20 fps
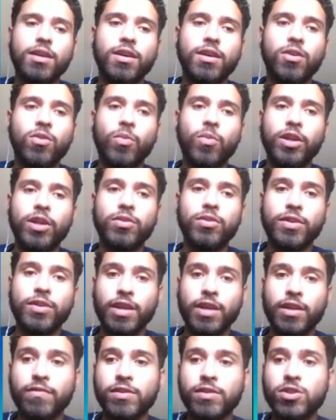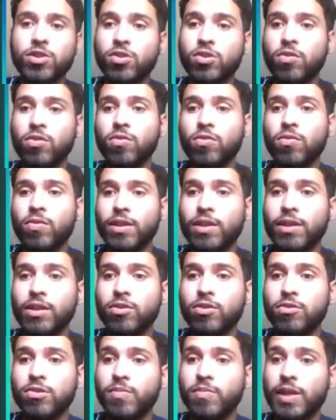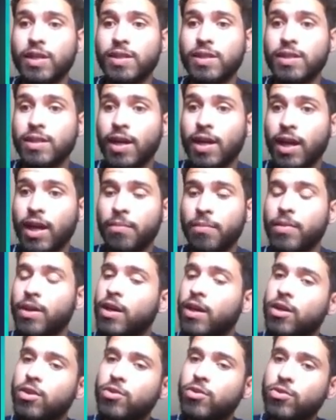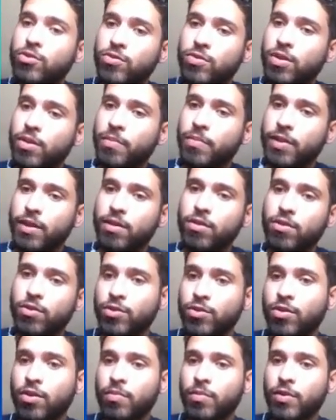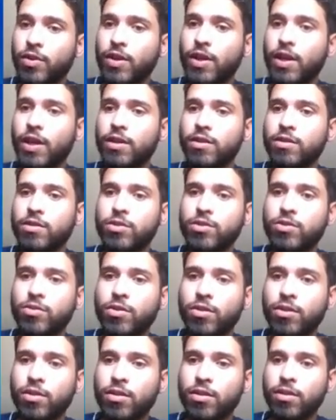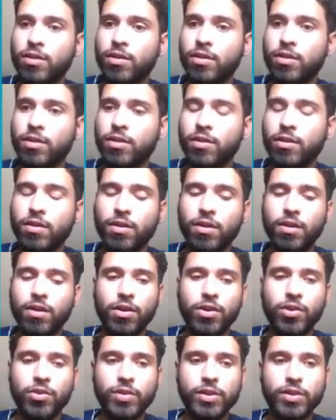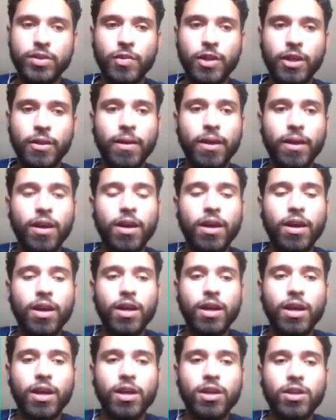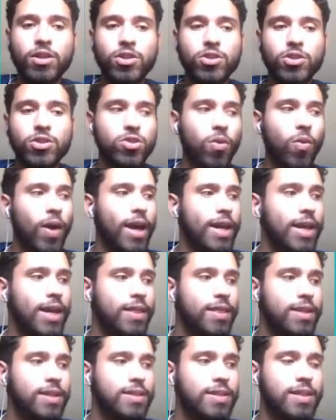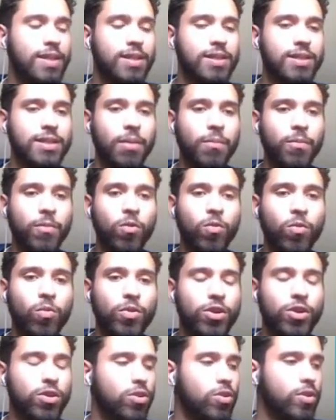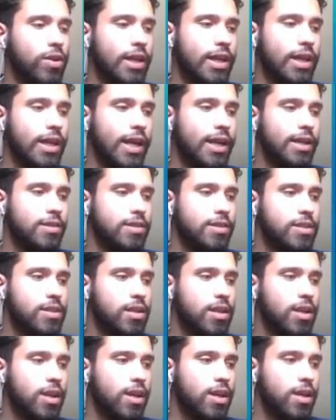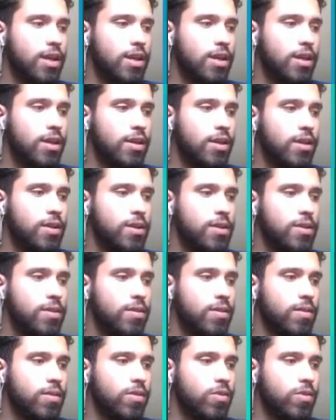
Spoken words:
when you're given so little space and time to do something or to communicate your USP. So in this example, we're looking at a